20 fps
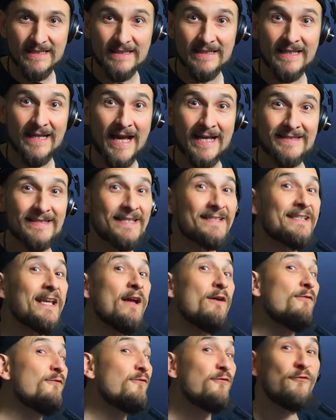so we call
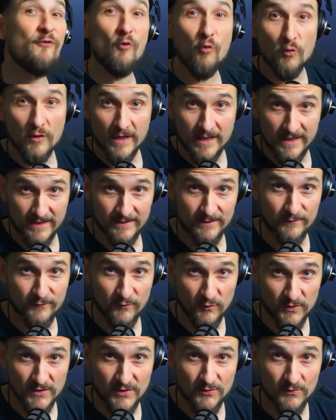them Zayfish,
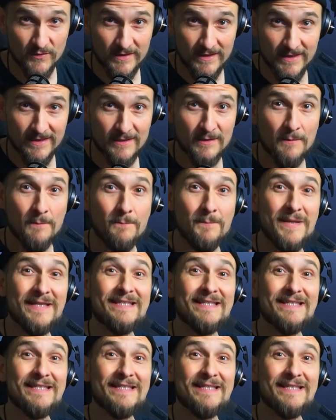but in English they're